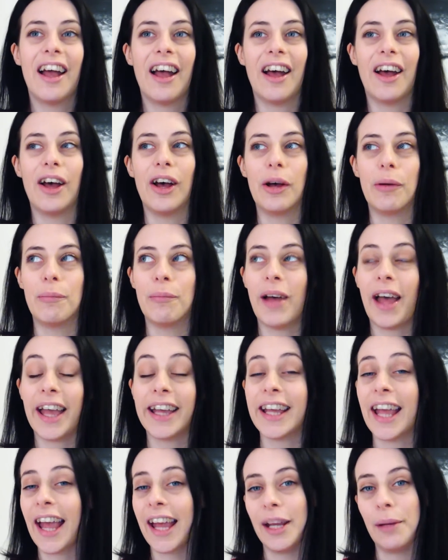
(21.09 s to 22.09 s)

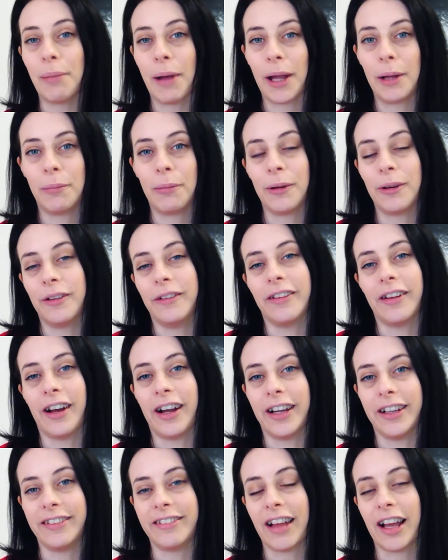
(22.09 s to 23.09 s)
AA paper that
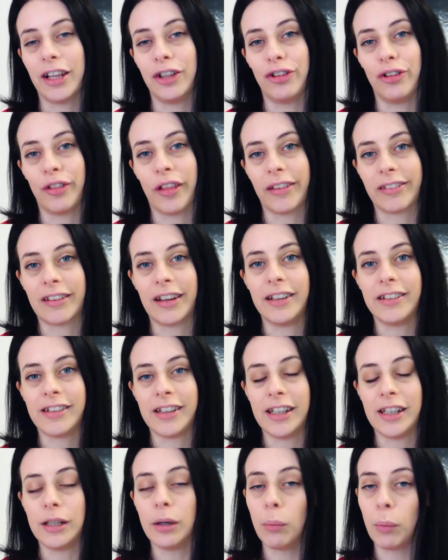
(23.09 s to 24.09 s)
I sat in
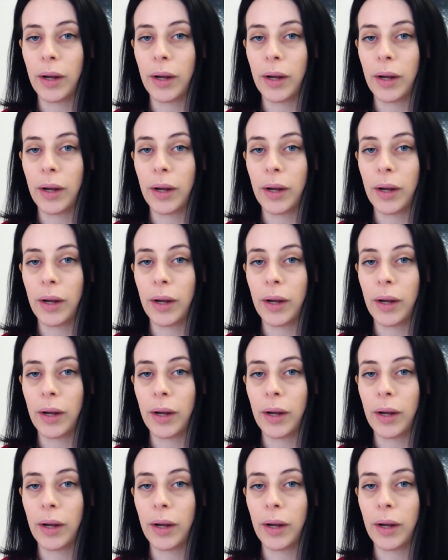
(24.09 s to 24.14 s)
2018